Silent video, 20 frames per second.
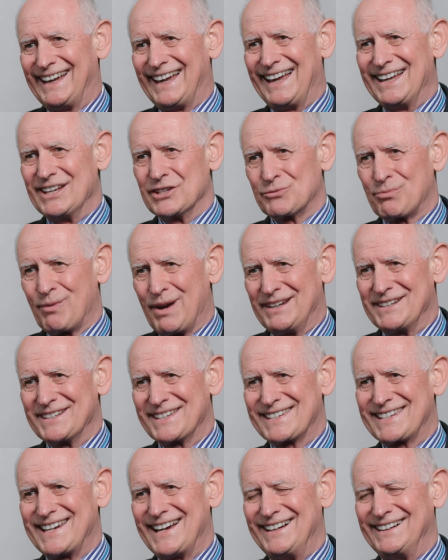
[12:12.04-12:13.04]
as well as
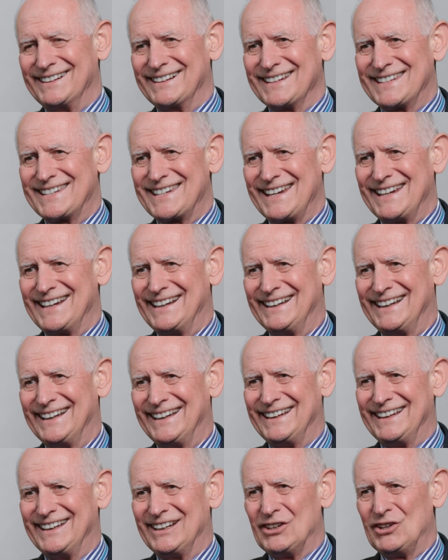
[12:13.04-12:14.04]
targeting
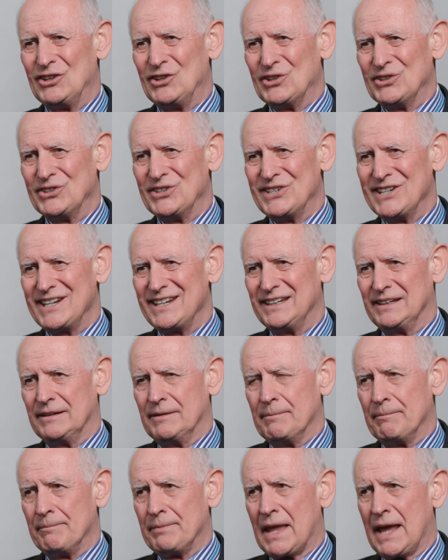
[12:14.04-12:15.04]
Lundin.
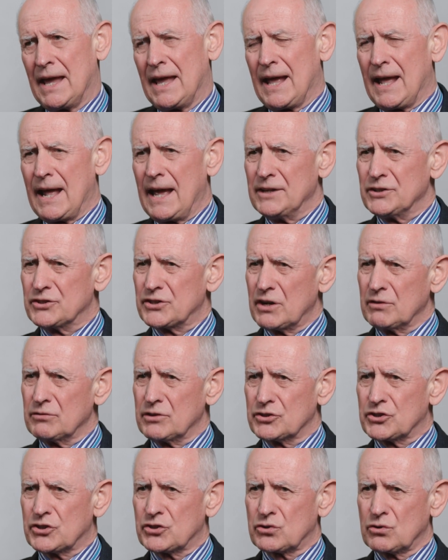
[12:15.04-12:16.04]
And so the
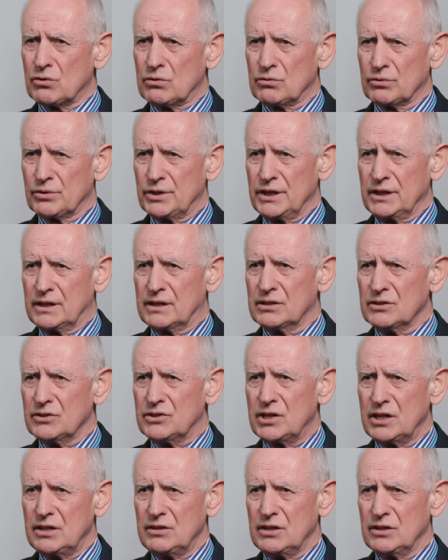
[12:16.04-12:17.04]
story
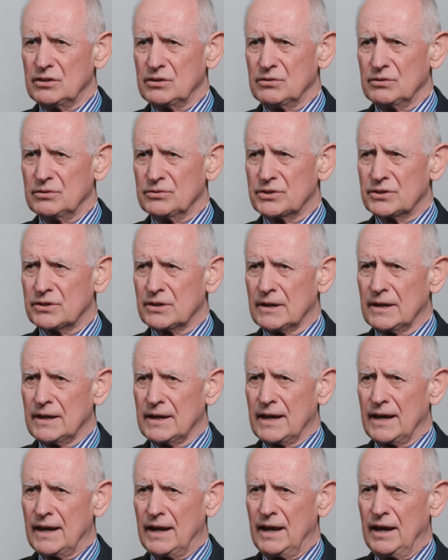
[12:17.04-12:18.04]
continues
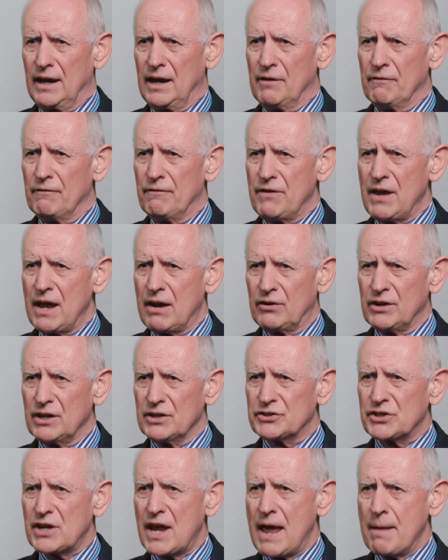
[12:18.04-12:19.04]
at
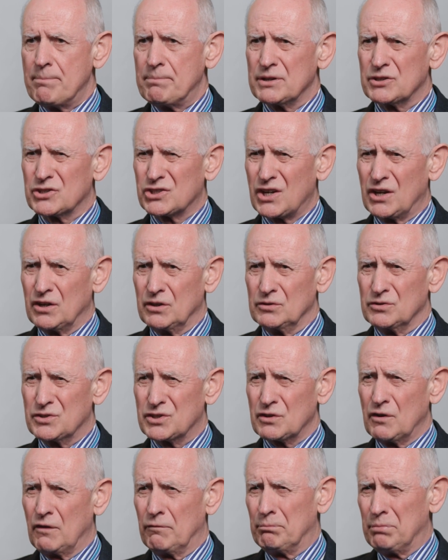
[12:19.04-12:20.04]
various episodes
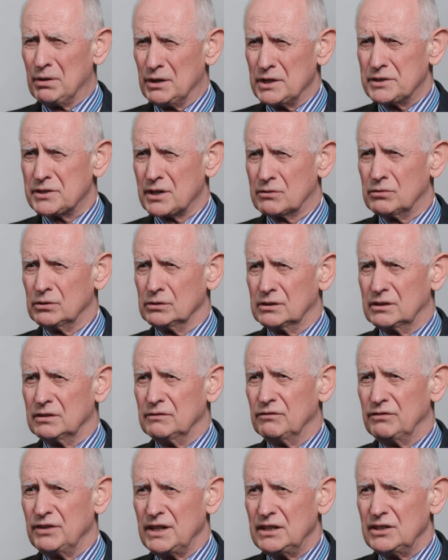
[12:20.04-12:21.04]
of political
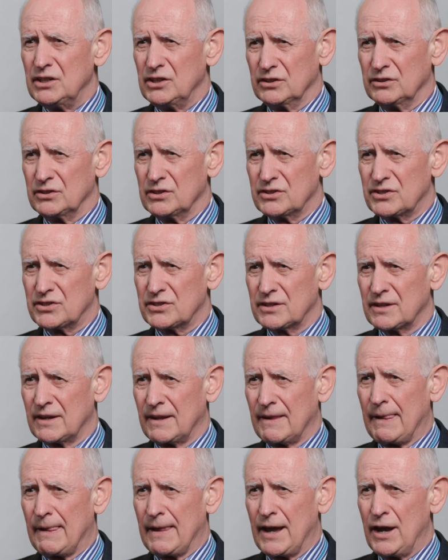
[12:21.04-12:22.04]
convenience
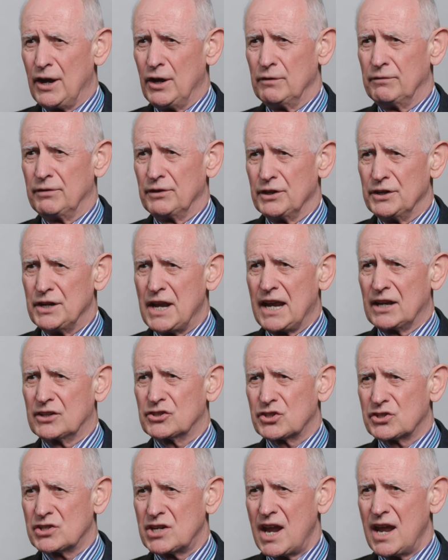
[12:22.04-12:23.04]
over the
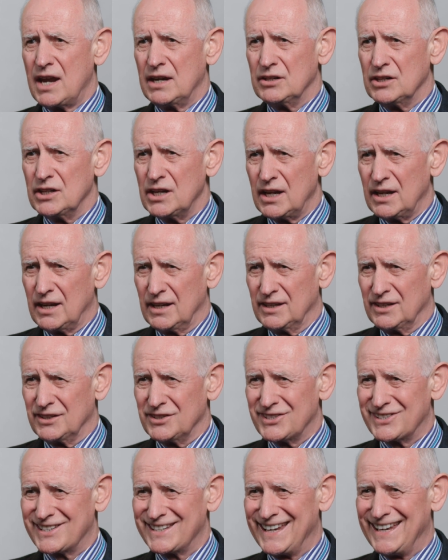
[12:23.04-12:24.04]
next 10
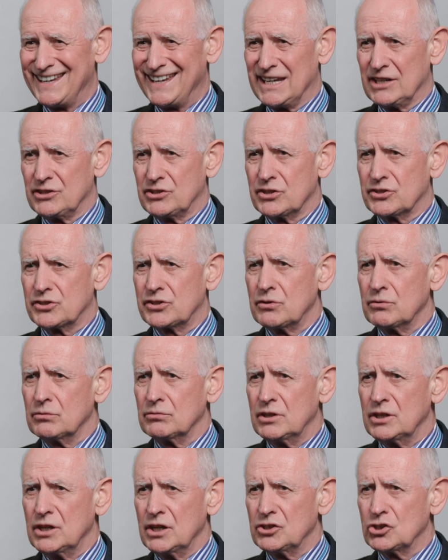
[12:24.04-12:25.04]
years to suit
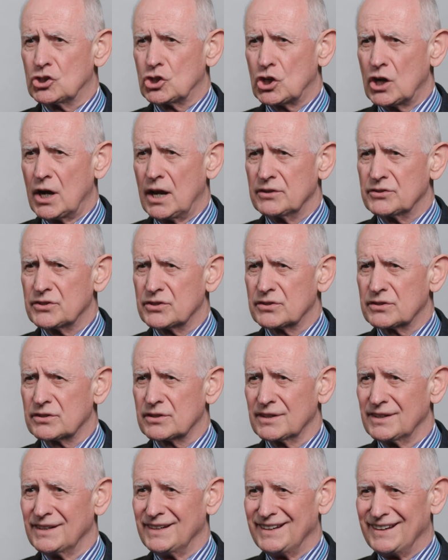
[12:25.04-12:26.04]
the interests
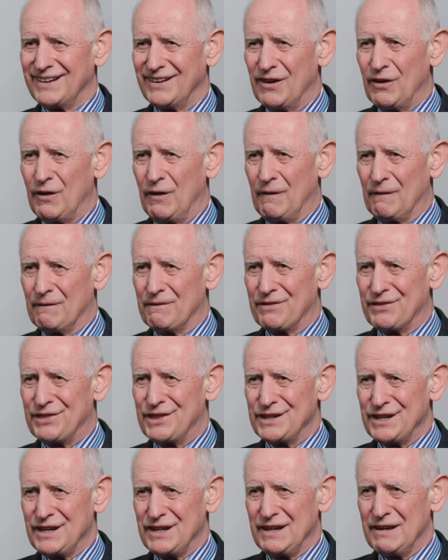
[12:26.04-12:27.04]
of
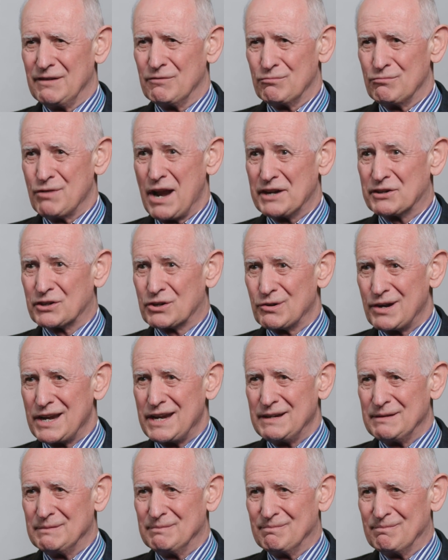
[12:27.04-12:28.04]
the
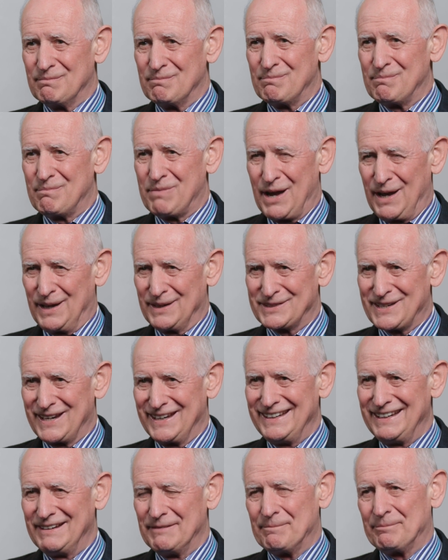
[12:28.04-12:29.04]
Red-Green
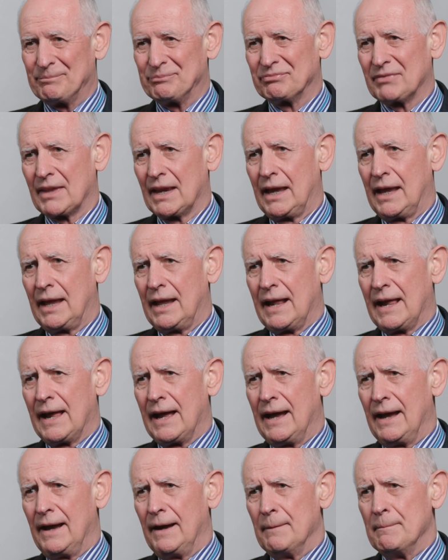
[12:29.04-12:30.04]
Party.
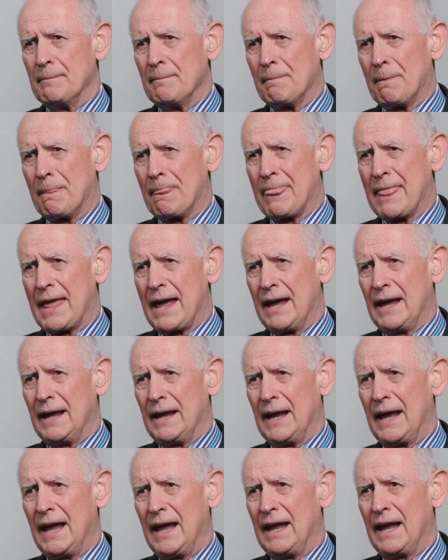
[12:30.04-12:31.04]
And
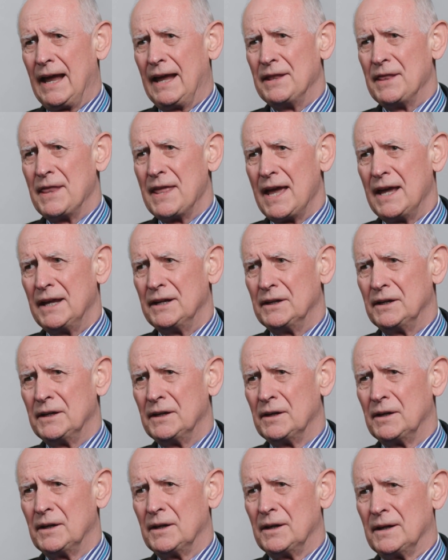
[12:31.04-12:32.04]
then
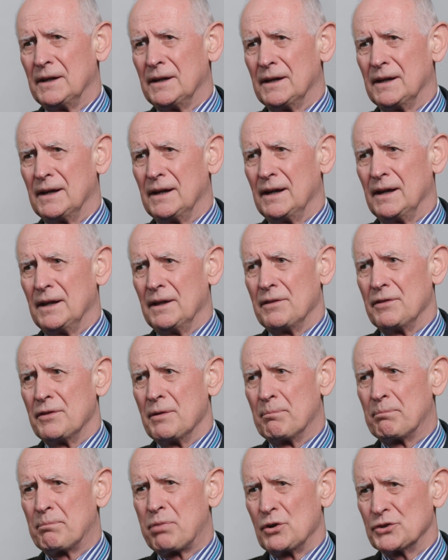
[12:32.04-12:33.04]
the
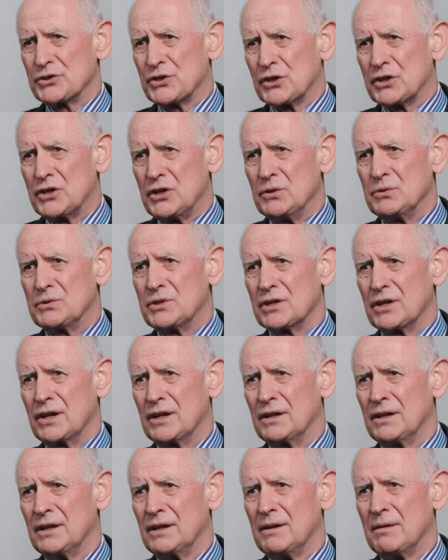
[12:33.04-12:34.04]

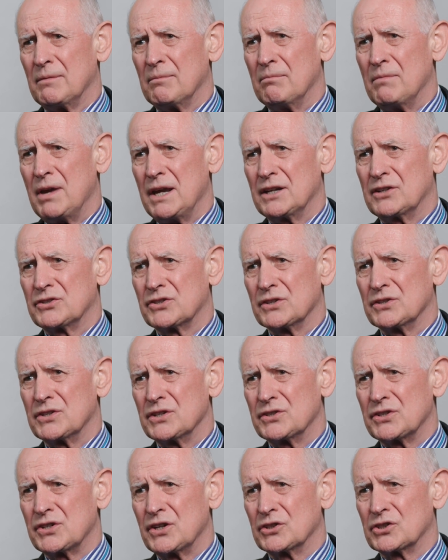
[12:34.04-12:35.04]
prosecutor makes a
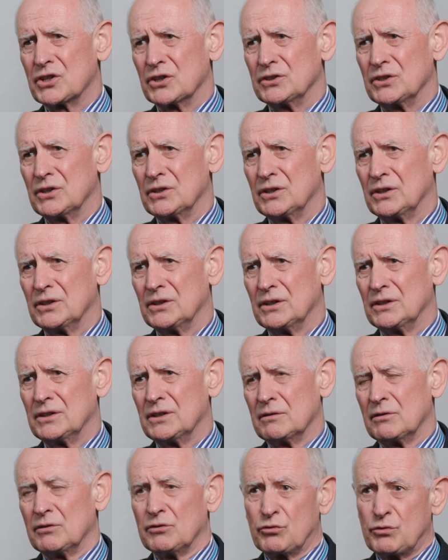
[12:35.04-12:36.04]
decision
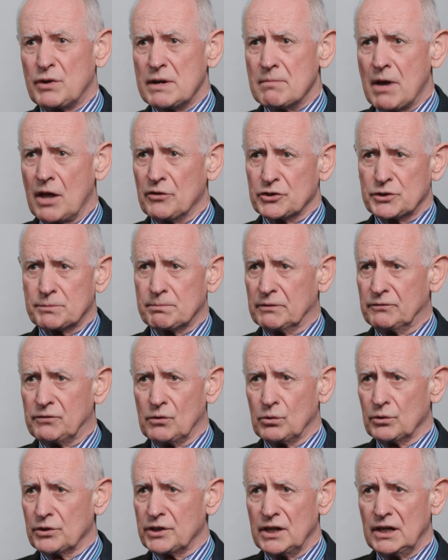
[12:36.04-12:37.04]
3 months
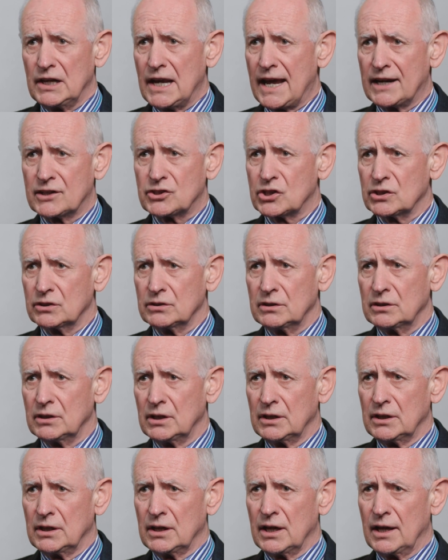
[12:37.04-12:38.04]
before the election
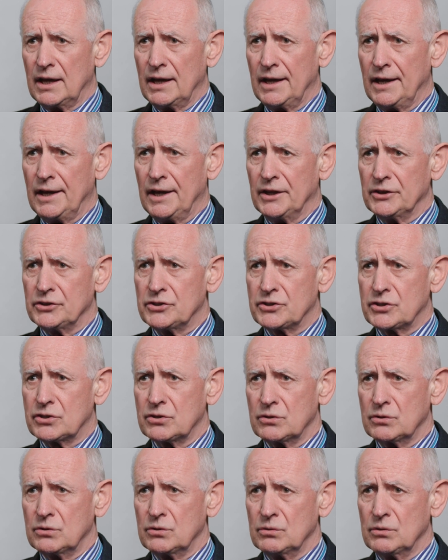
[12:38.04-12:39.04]

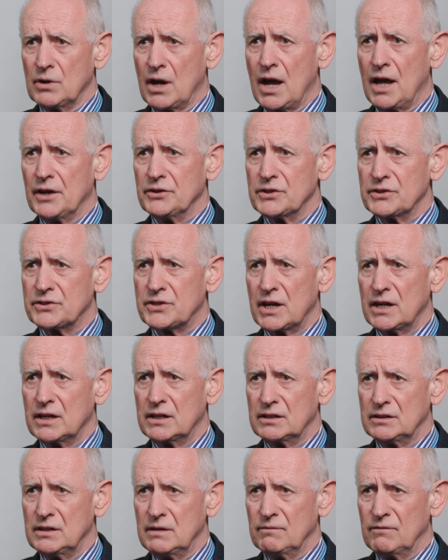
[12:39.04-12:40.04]
to
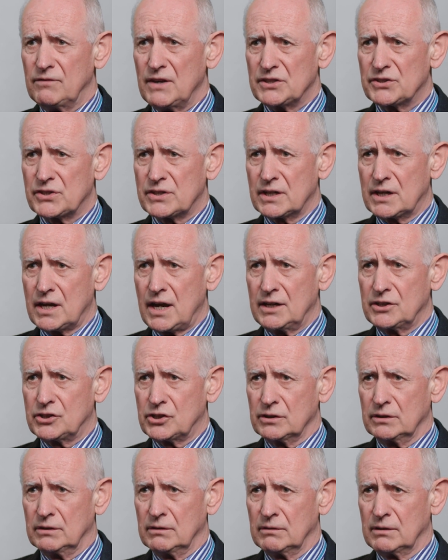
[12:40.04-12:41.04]
undertake an
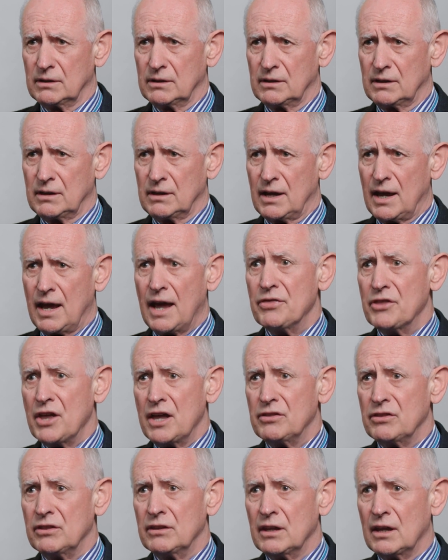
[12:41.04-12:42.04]
investigation. And
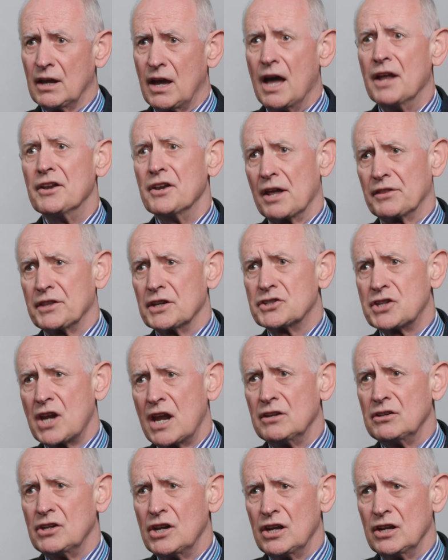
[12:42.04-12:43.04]
then another
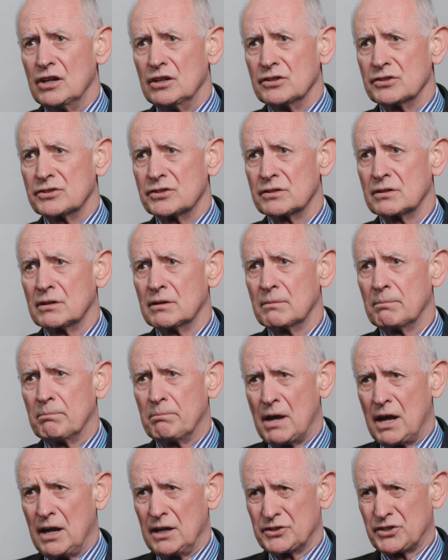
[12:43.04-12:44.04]
10 years
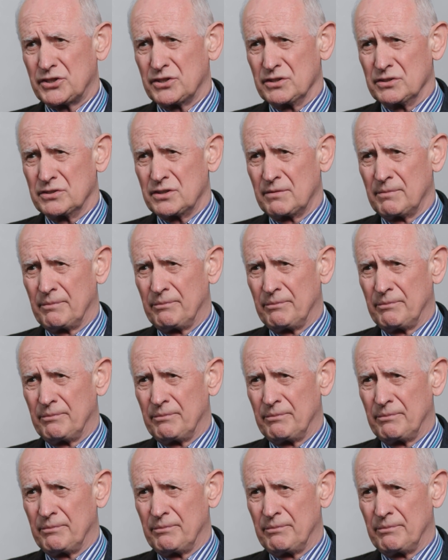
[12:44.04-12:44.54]
passes.